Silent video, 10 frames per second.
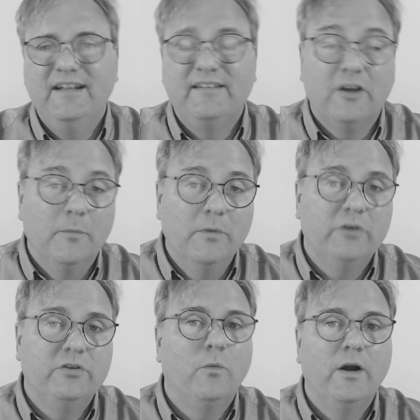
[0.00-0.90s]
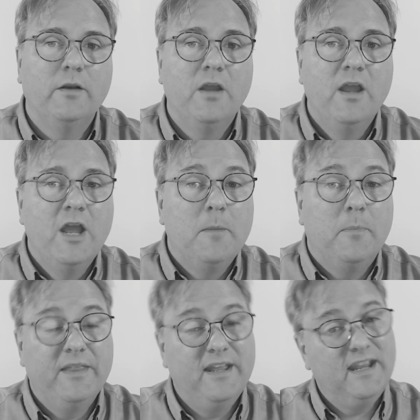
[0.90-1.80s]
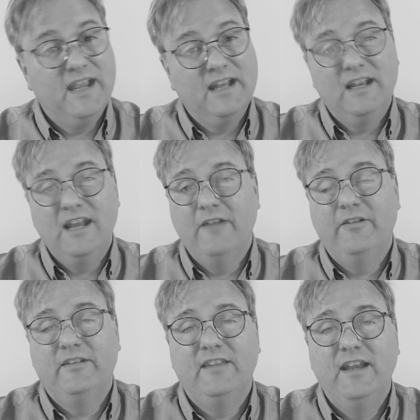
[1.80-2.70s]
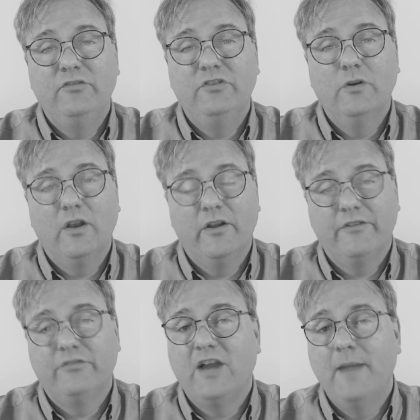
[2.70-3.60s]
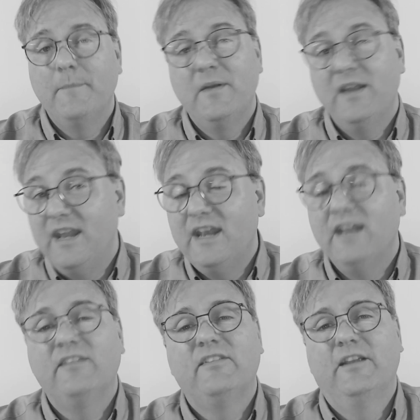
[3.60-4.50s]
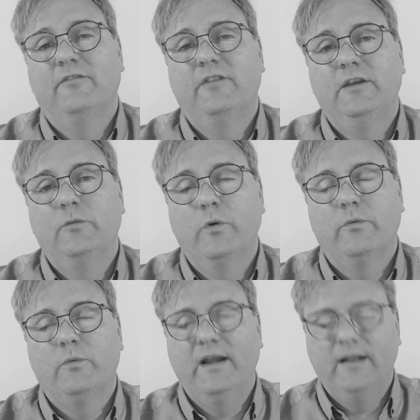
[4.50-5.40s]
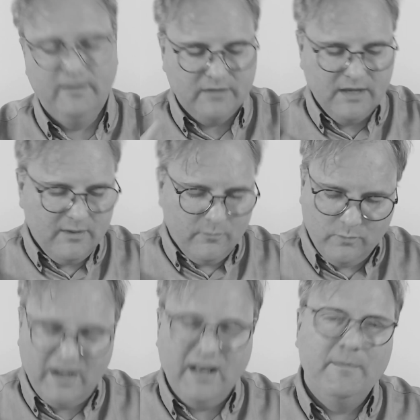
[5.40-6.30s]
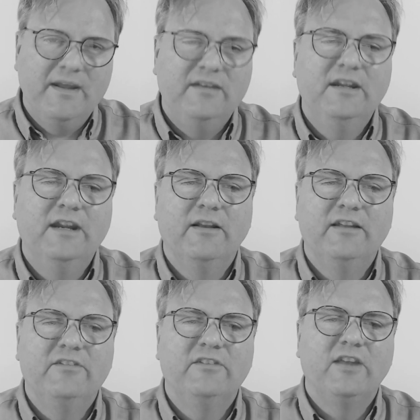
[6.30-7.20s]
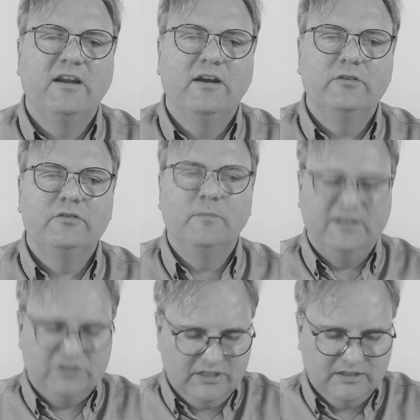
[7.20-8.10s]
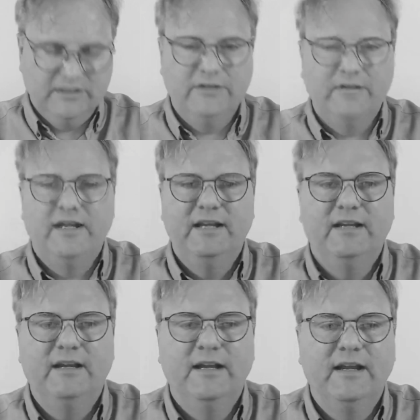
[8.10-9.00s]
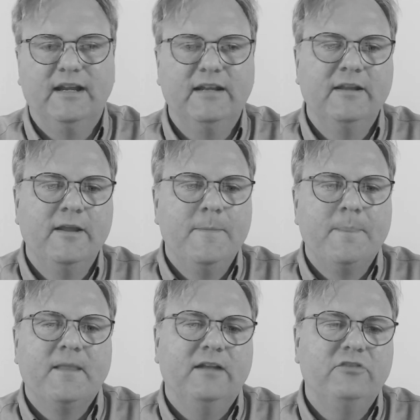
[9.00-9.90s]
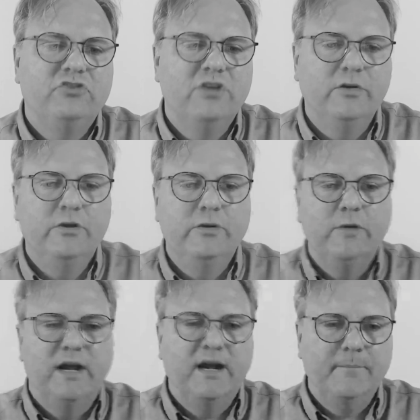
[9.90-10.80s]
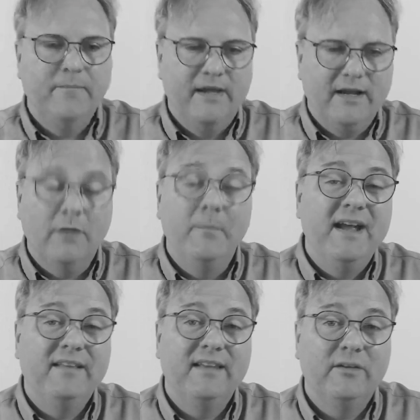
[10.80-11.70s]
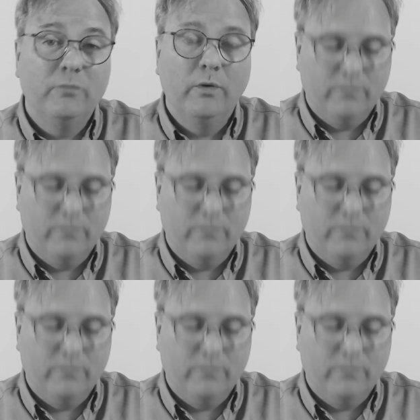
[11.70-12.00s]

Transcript: It's a commercial one, but then again, if it saves you a lot of time, it is definitely worthwhile. And while I'm at here, let's just uh, go to my shell here, and uh, I can and show you um, a command that is